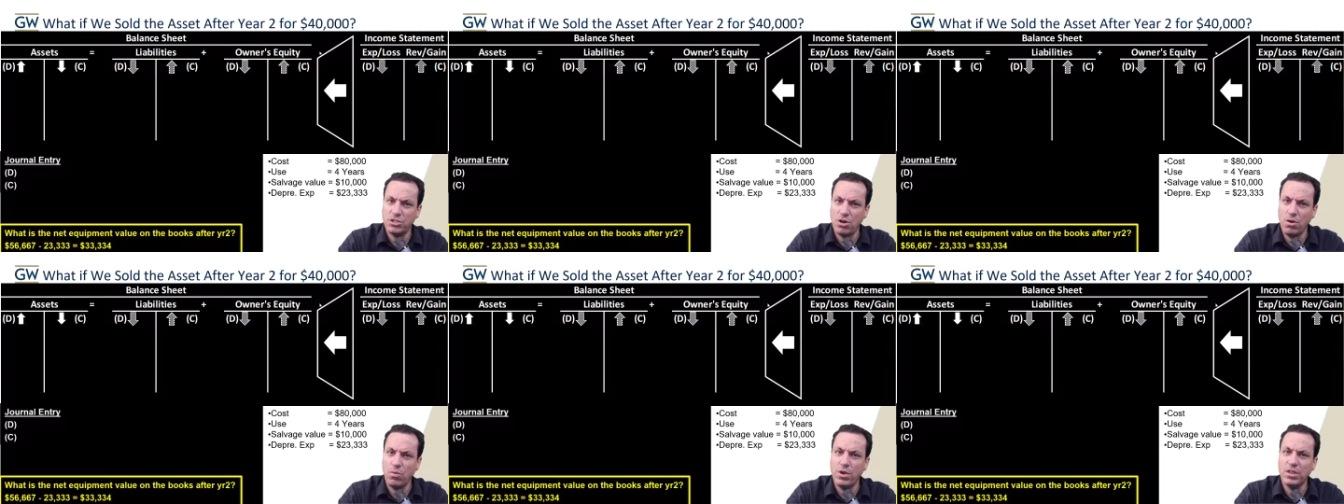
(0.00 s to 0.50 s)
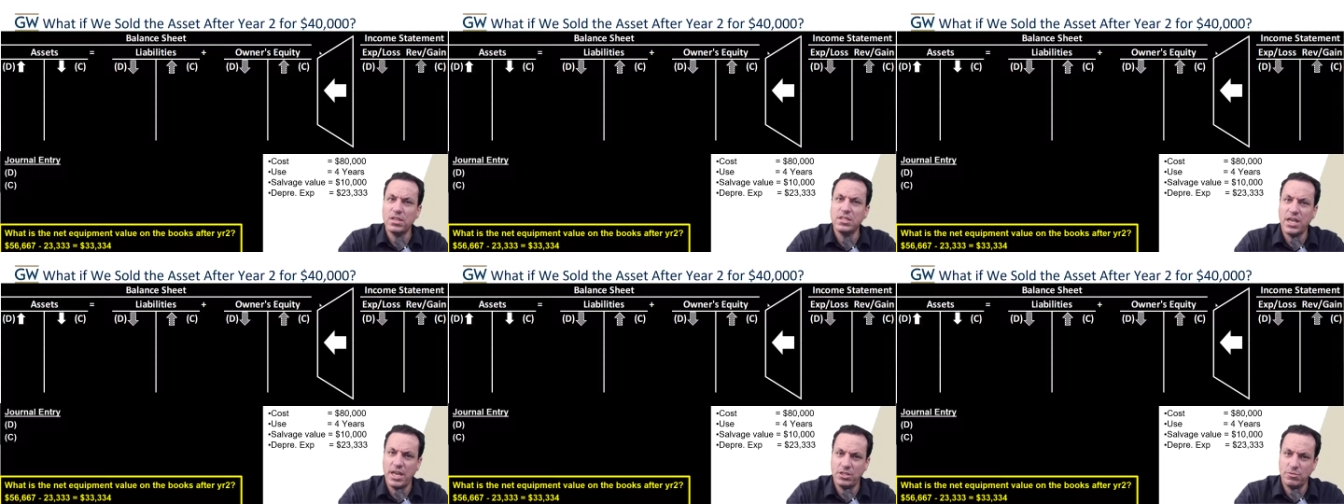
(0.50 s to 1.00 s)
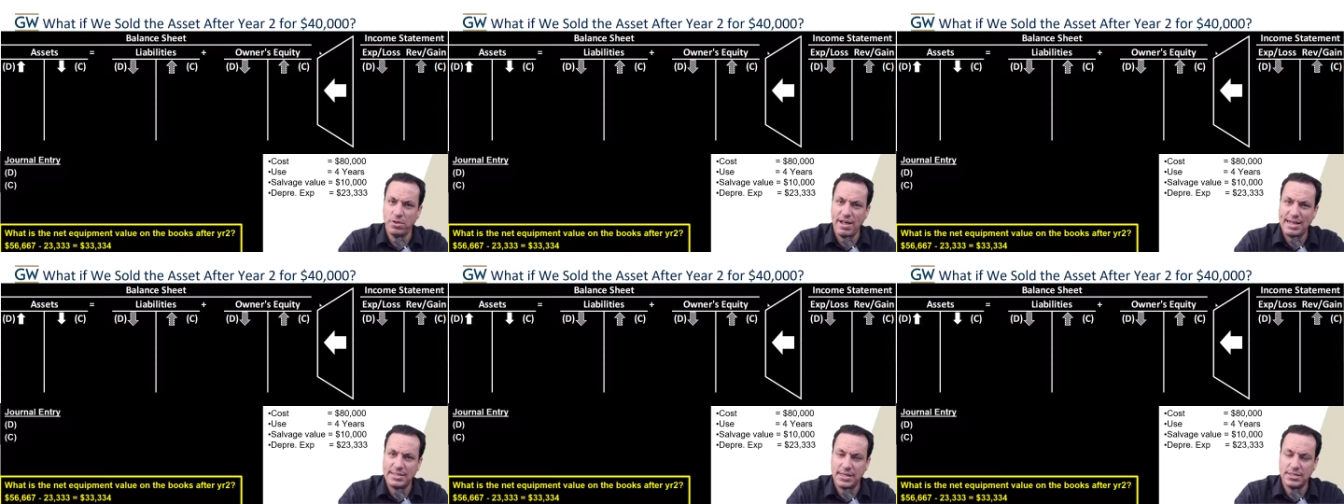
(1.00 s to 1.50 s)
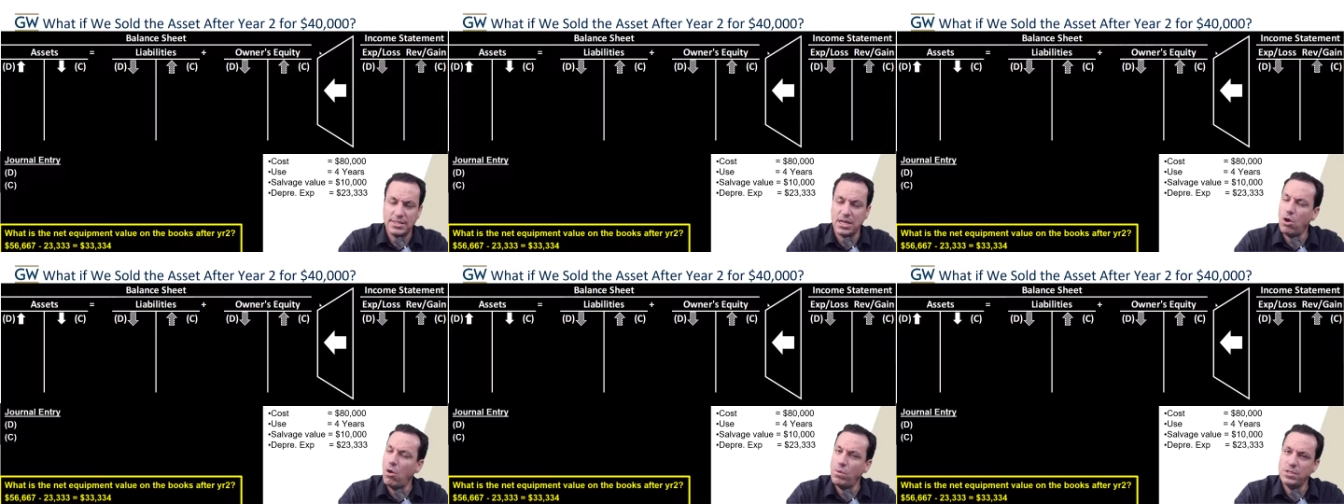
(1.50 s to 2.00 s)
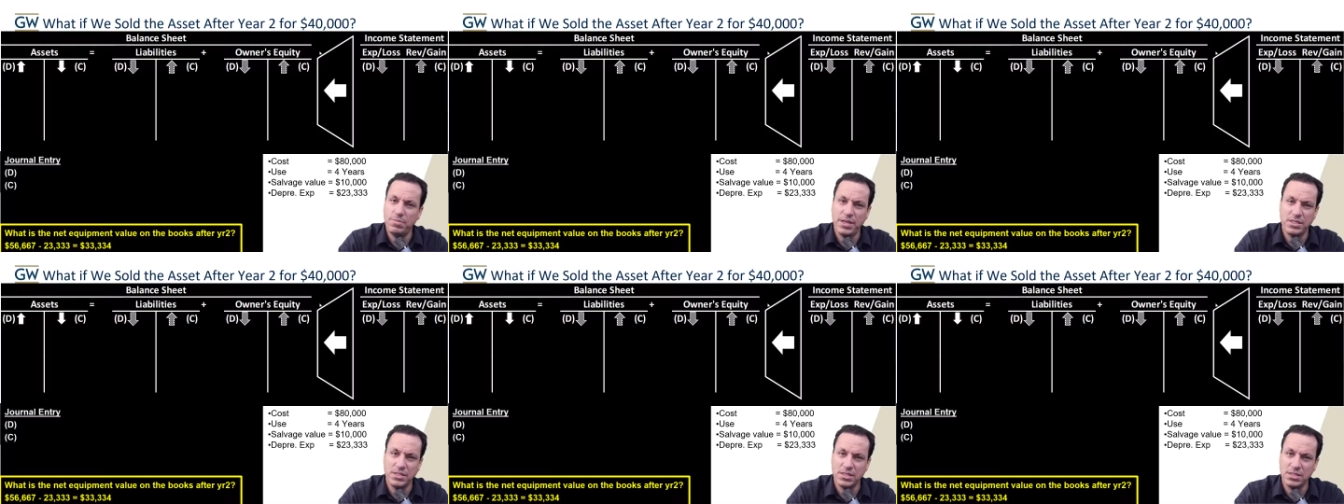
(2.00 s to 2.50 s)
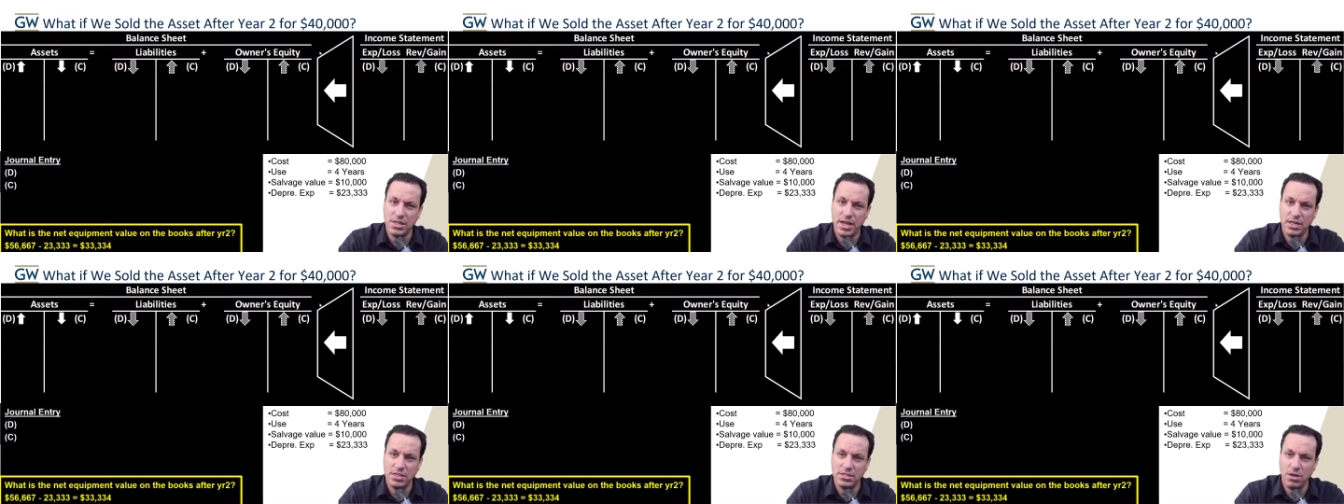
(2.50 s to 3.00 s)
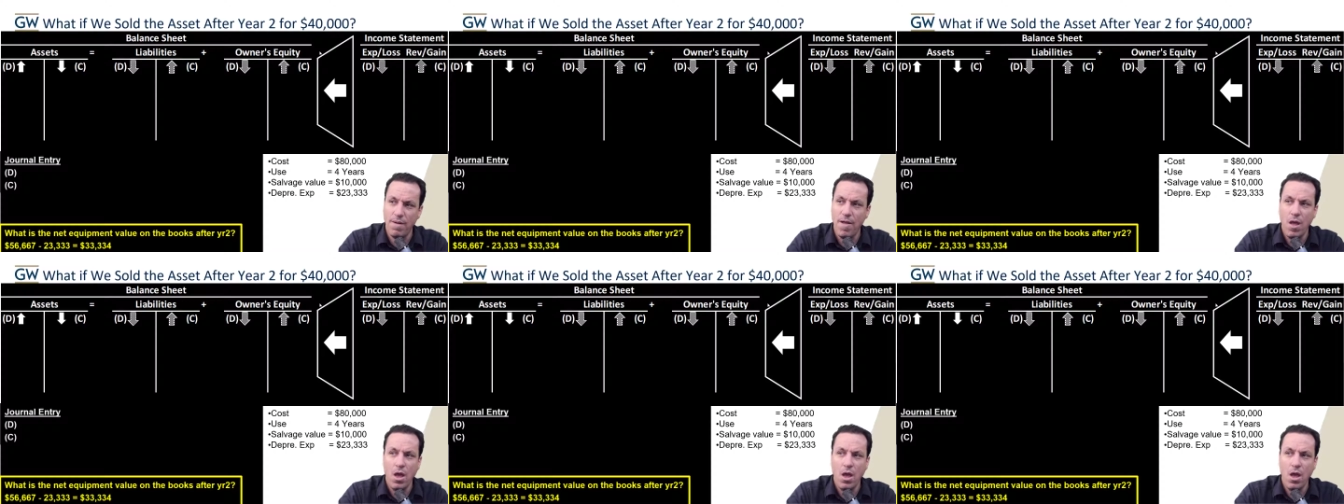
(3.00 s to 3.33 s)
Start with the tangible assets. That always makes things a lot easier.